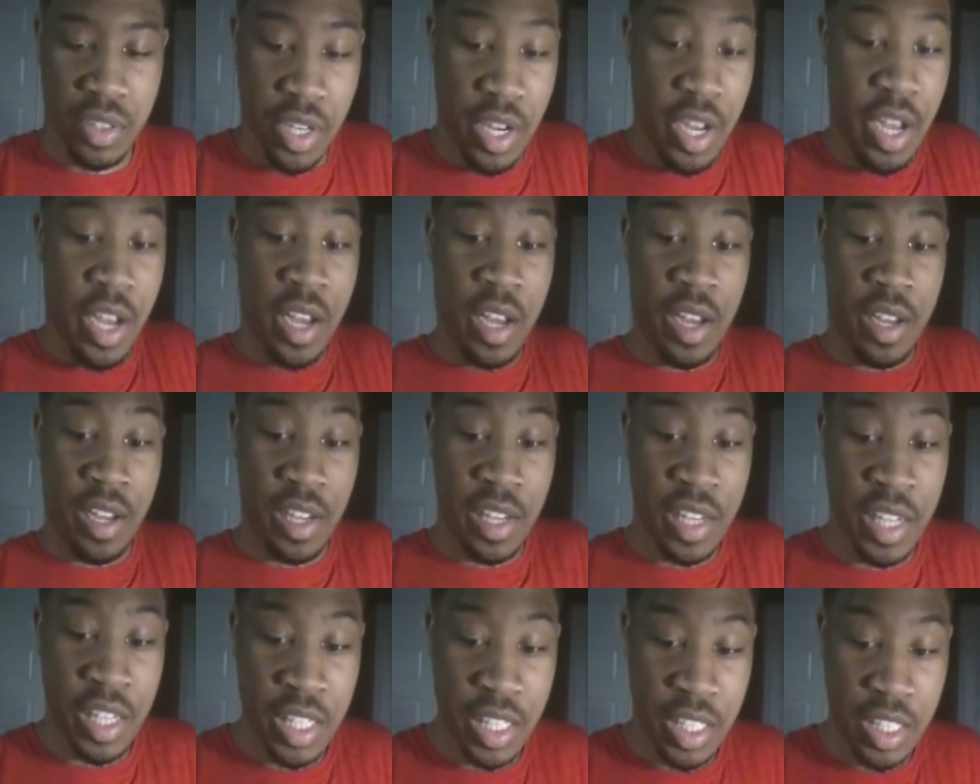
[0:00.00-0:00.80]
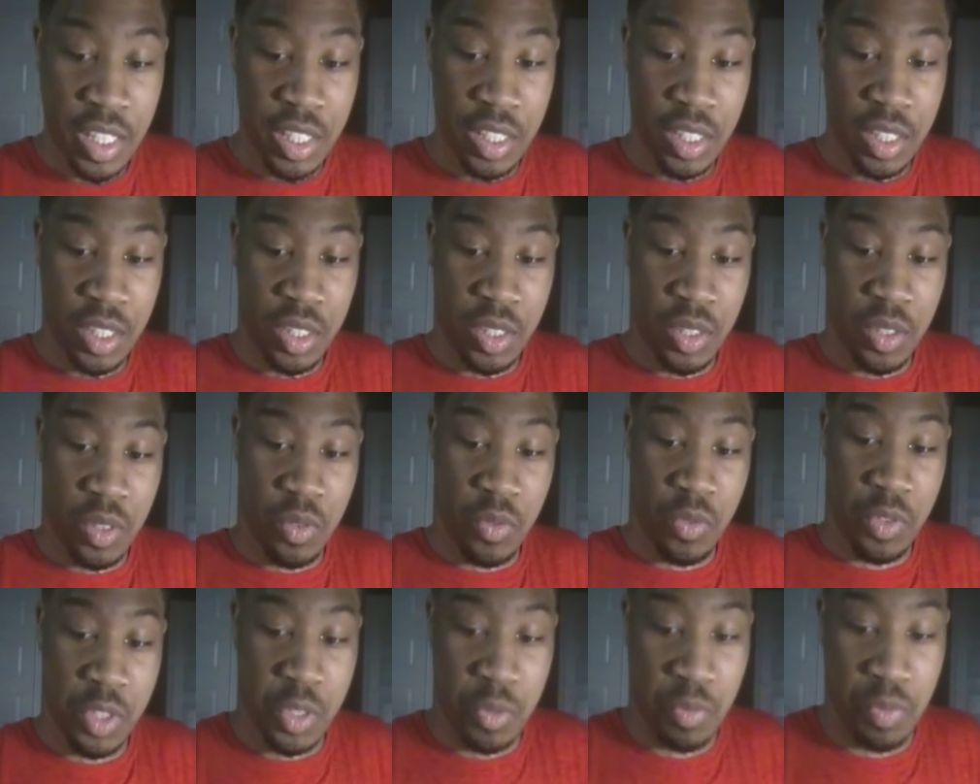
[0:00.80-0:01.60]

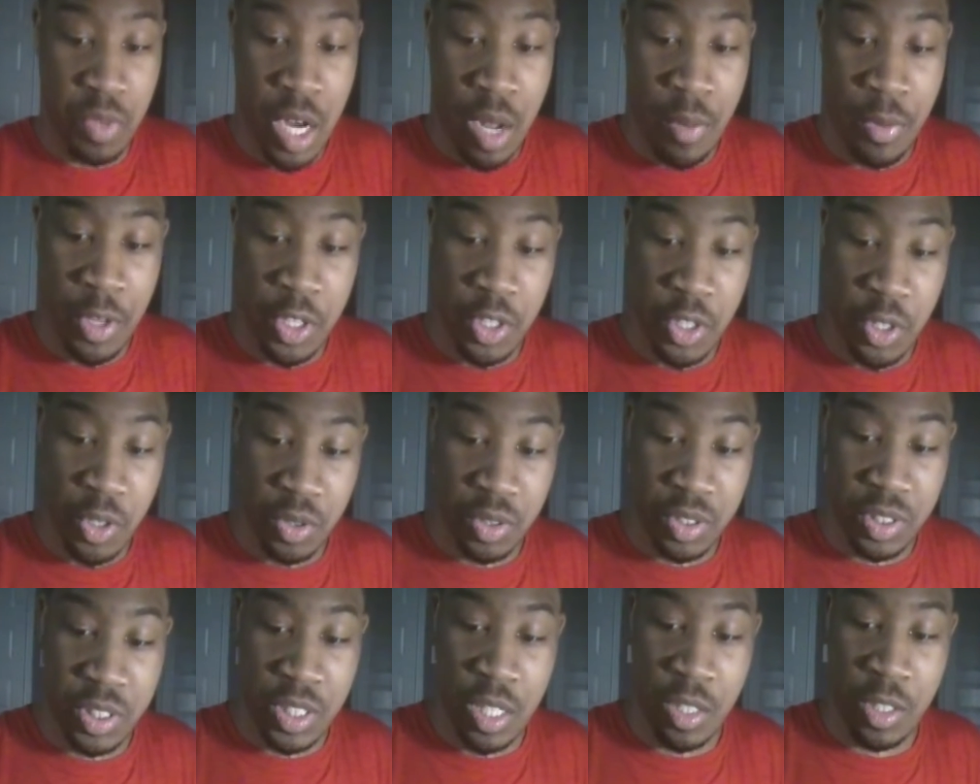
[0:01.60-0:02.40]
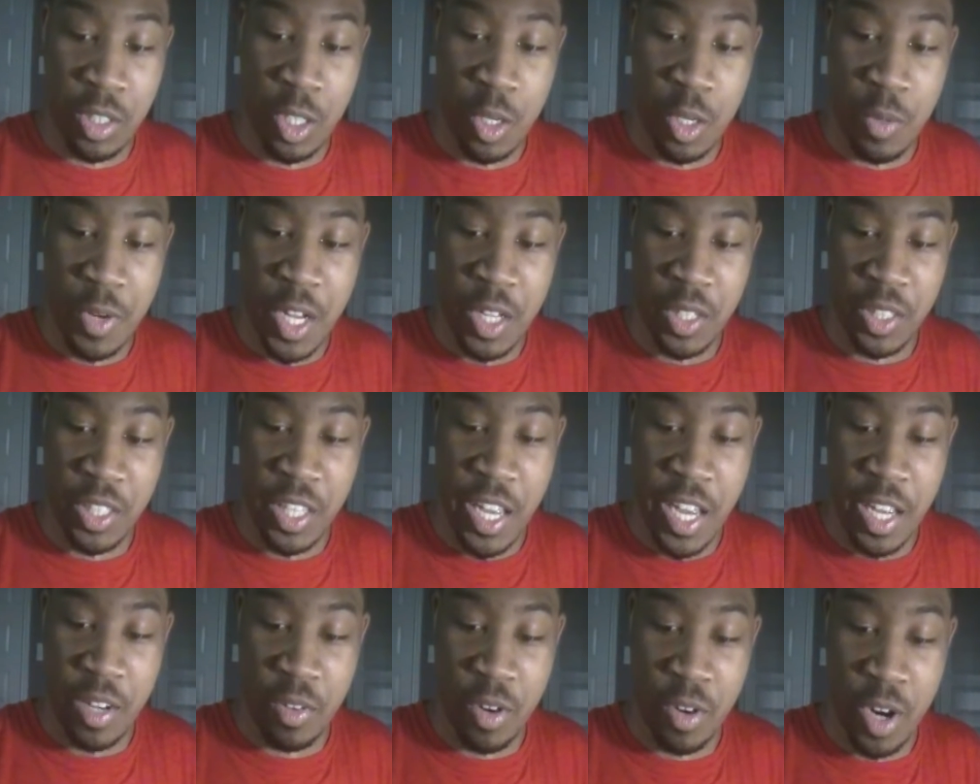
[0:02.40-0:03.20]
Yeah, we should probably do something about
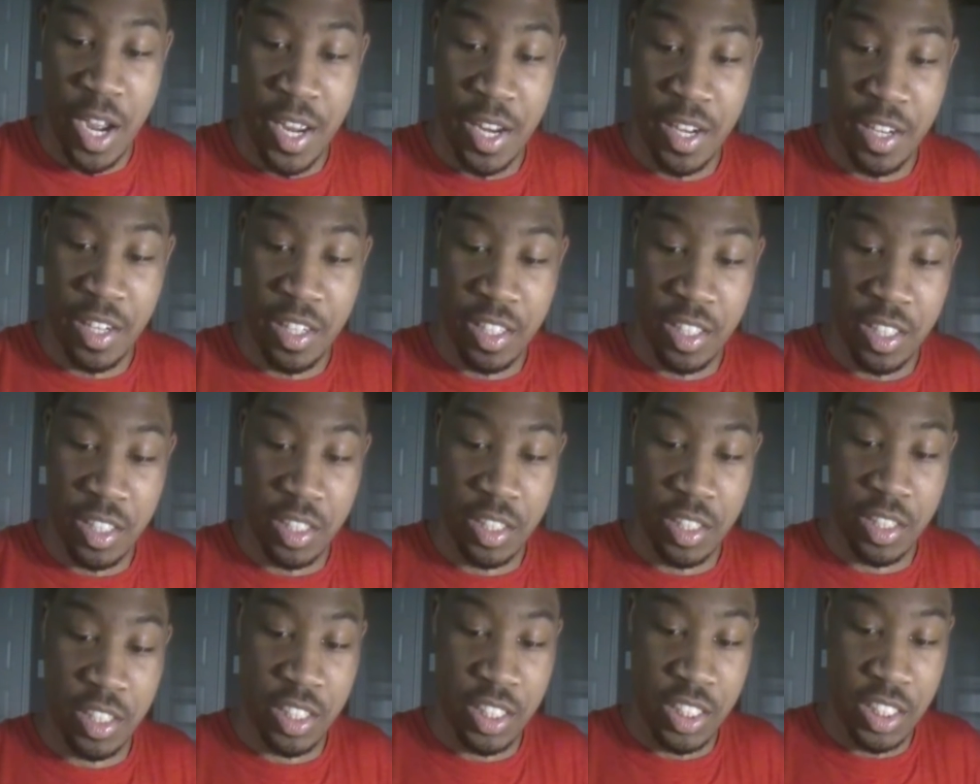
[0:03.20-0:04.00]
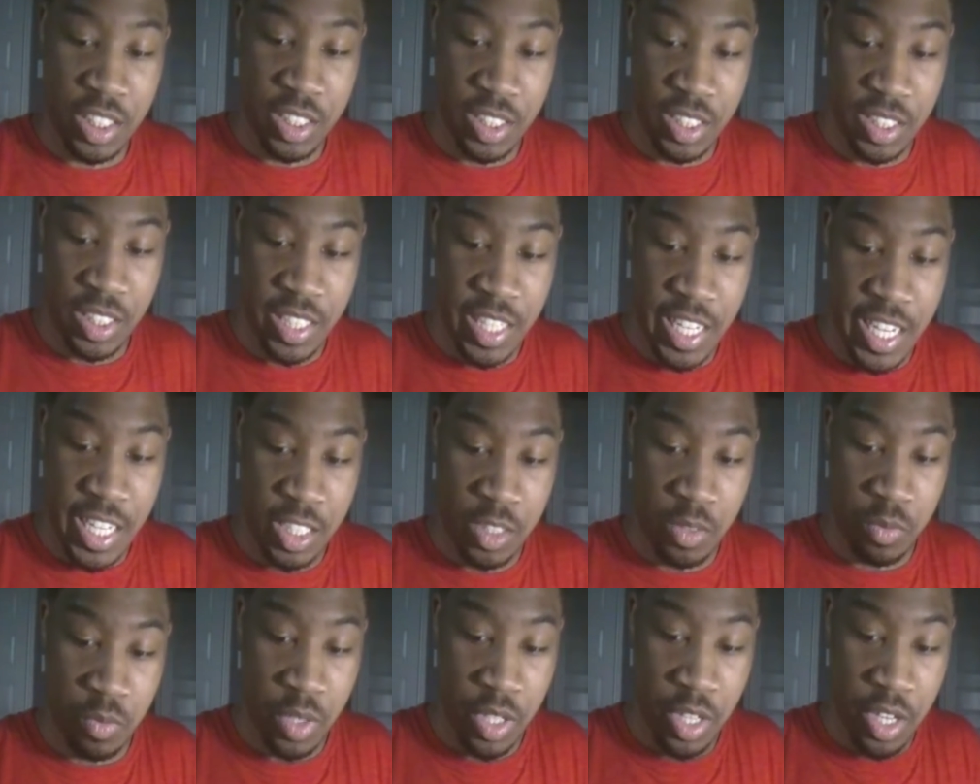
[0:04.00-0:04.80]
that, right? Because
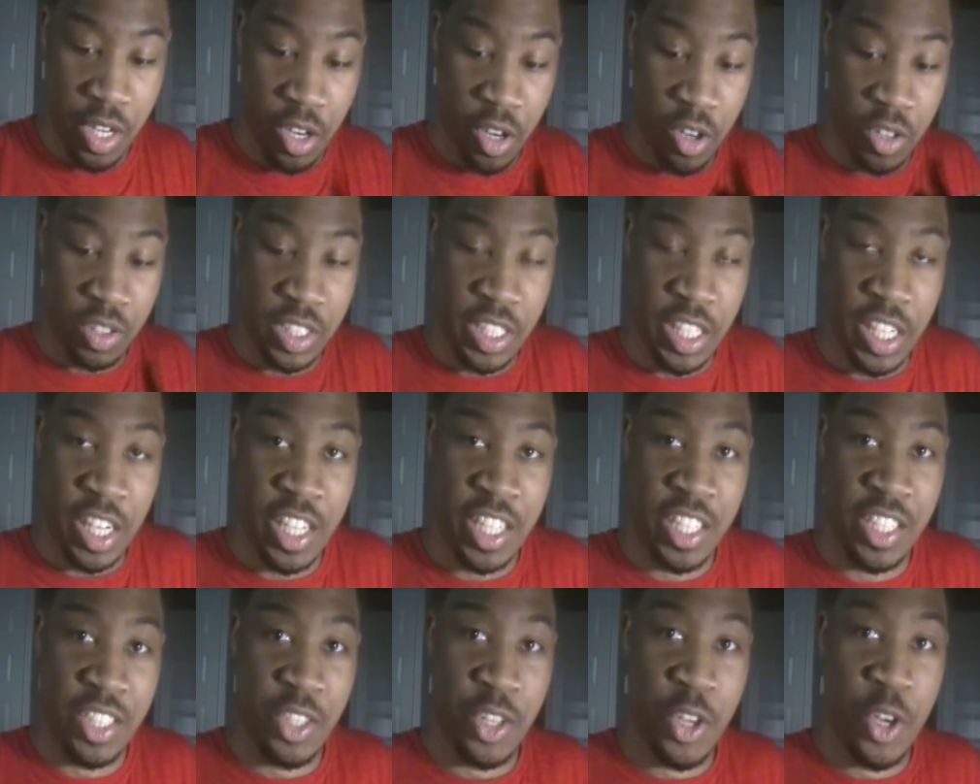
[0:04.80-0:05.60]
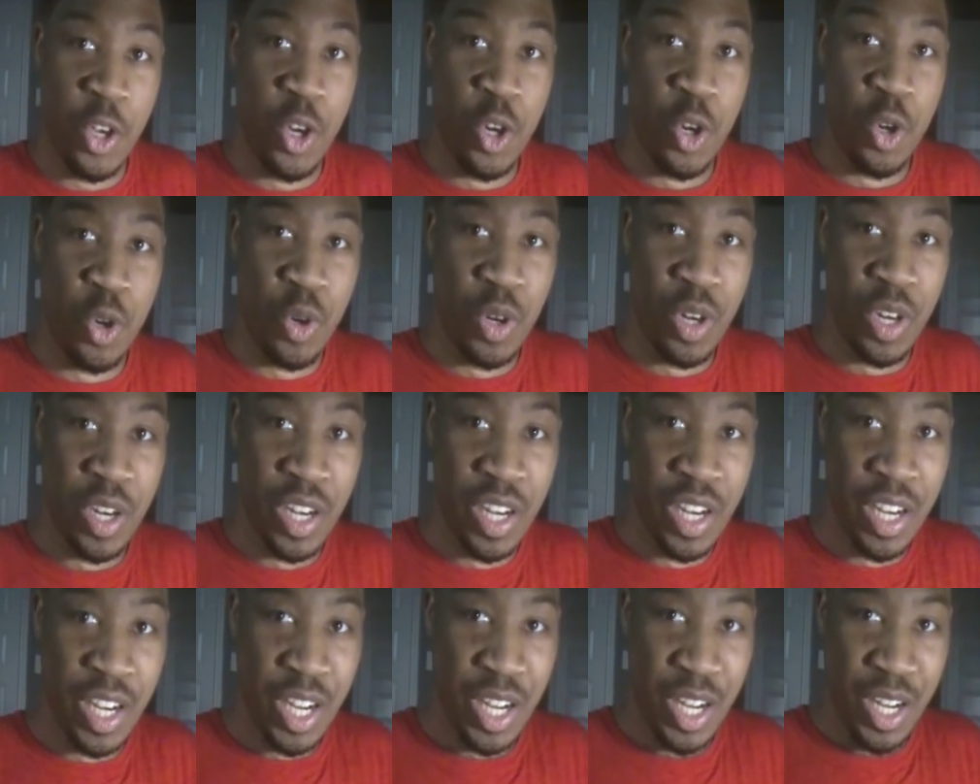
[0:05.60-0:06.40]
that's what heroes like us do.
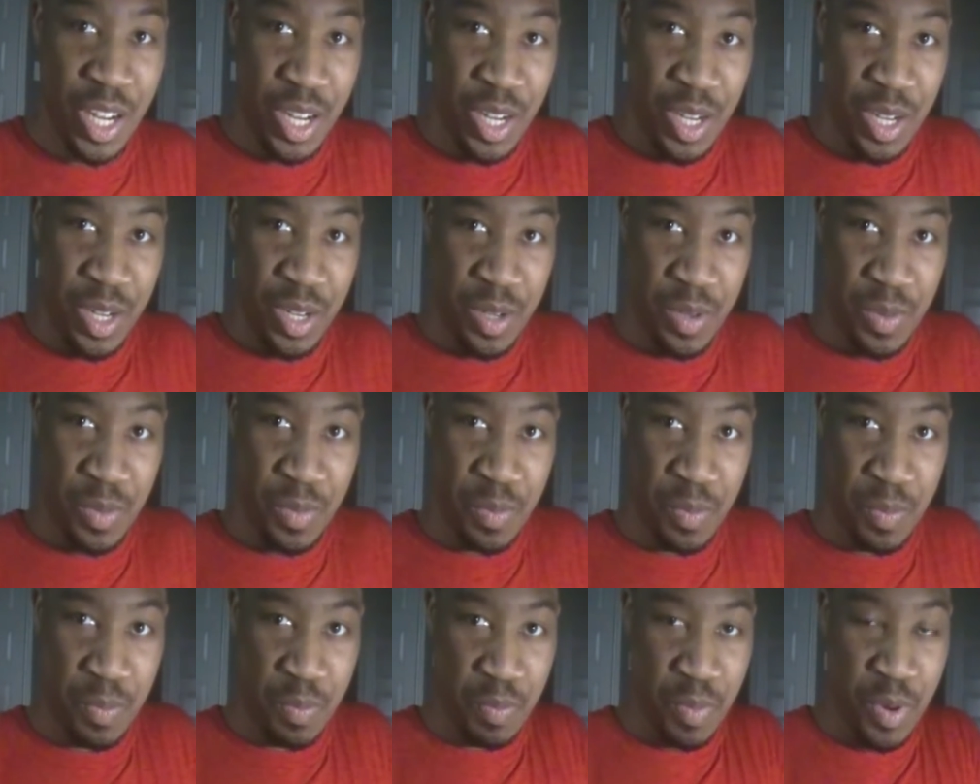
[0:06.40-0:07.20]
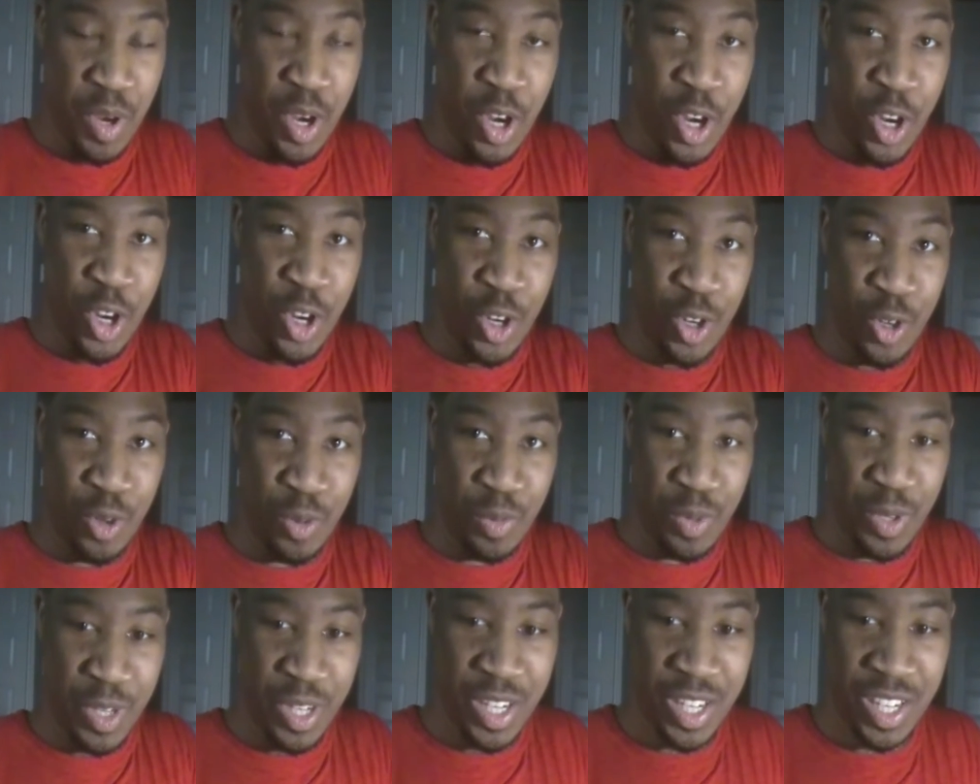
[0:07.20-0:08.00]

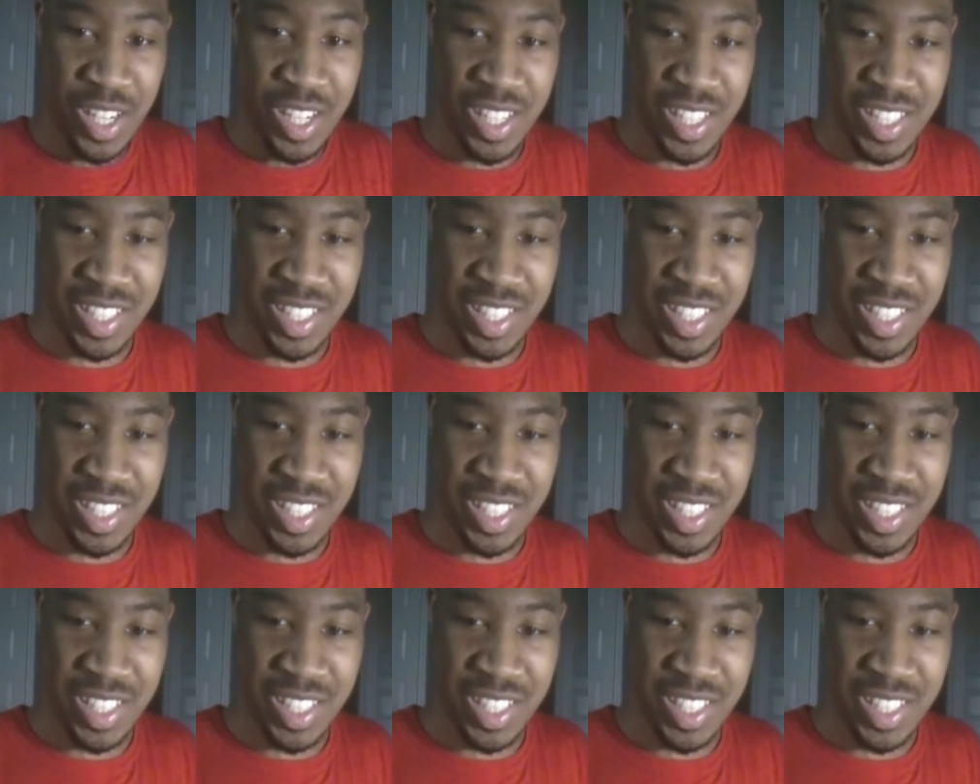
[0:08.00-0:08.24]
Boom.